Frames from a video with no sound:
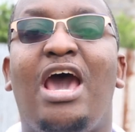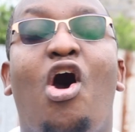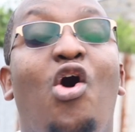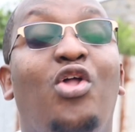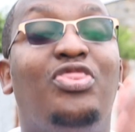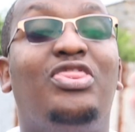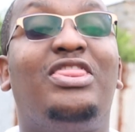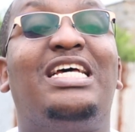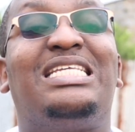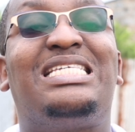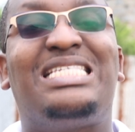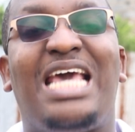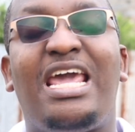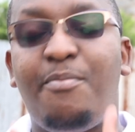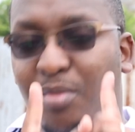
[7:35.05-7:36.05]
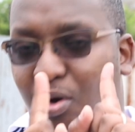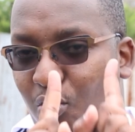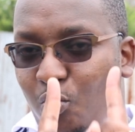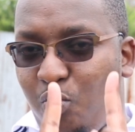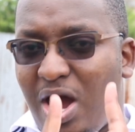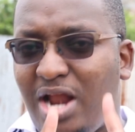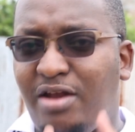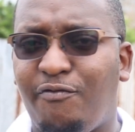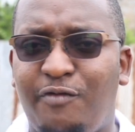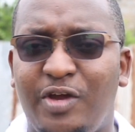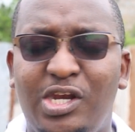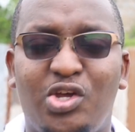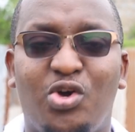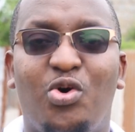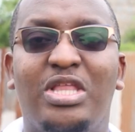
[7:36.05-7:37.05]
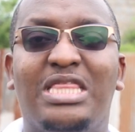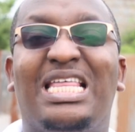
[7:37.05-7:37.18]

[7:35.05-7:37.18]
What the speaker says: on the same one video,